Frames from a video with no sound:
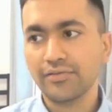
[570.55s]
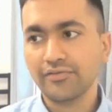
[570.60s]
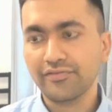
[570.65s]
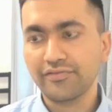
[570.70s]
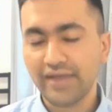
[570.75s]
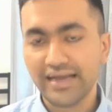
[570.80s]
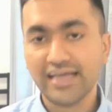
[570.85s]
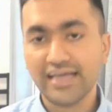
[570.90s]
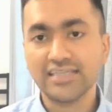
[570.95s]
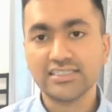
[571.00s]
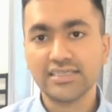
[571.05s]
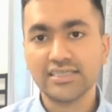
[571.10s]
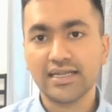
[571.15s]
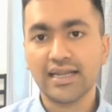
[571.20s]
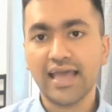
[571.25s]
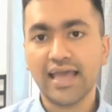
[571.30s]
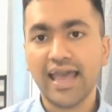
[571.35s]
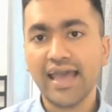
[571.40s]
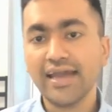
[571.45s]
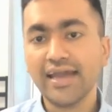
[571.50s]
financial,
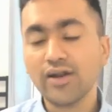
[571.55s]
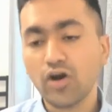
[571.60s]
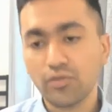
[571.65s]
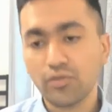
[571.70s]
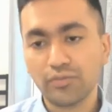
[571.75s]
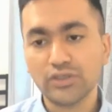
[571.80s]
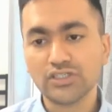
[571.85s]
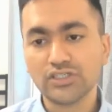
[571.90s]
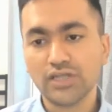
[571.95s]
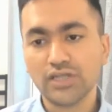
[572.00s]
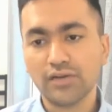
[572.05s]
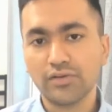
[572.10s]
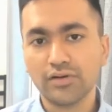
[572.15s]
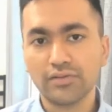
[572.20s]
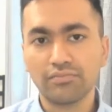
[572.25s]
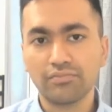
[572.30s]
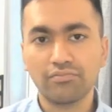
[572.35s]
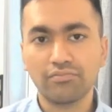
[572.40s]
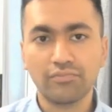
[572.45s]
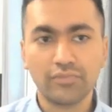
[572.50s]
and operational
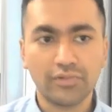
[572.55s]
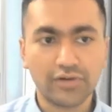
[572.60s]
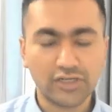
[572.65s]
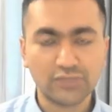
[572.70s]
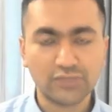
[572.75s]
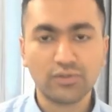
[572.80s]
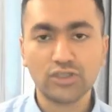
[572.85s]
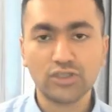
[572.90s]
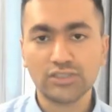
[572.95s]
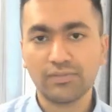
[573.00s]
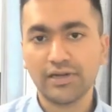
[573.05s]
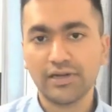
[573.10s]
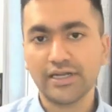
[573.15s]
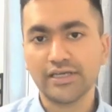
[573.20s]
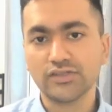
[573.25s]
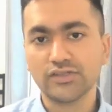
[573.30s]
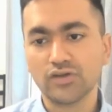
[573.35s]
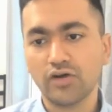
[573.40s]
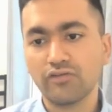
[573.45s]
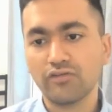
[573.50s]

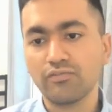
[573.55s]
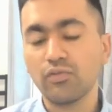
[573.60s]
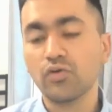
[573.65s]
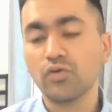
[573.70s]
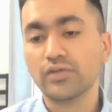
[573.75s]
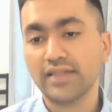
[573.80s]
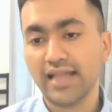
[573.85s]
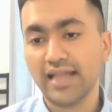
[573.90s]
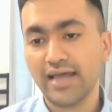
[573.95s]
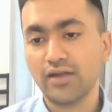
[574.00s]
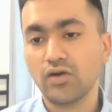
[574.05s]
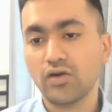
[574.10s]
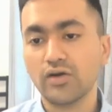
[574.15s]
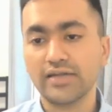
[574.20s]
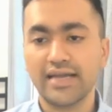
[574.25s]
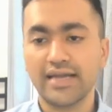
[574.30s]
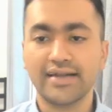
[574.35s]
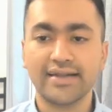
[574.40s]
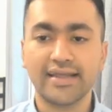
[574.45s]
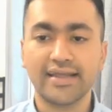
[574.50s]
responsibilities of both landlord
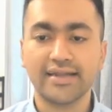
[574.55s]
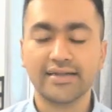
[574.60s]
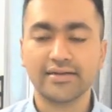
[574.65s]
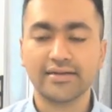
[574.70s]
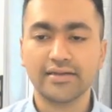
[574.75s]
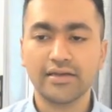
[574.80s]
and tenant.